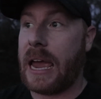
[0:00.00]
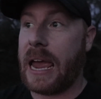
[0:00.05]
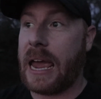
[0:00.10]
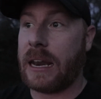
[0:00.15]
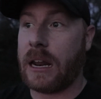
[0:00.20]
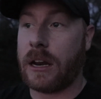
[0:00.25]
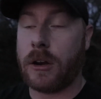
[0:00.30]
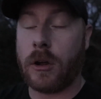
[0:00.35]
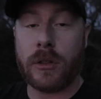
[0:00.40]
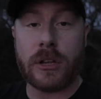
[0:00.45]

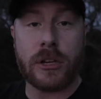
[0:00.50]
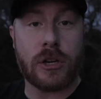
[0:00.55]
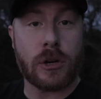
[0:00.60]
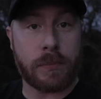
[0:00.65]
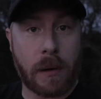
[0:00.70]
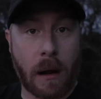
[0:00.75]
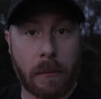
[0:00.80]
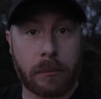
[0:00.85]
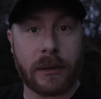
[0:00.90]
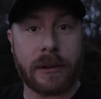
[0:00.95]
and I know that you're
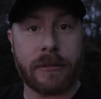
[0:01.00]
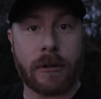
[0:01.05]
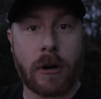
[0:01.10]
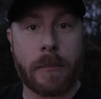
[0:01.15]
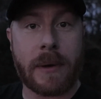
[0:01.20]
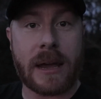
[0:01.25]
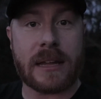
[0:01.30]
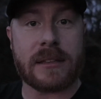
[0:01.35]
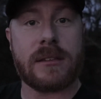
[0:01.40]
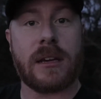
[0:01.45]
probably
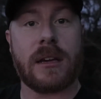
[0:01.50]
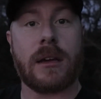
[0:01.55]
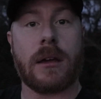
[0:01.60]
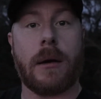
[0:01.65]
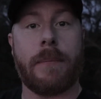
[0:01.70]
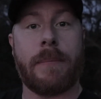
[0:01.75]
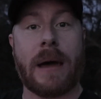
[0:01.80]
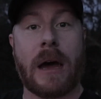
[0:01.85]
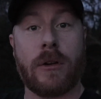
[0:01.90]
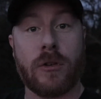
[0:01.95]
romantic
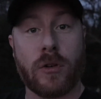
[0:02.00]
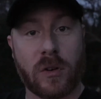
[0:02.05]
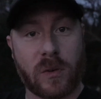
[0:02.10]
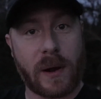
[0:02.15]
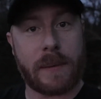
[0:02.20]
about your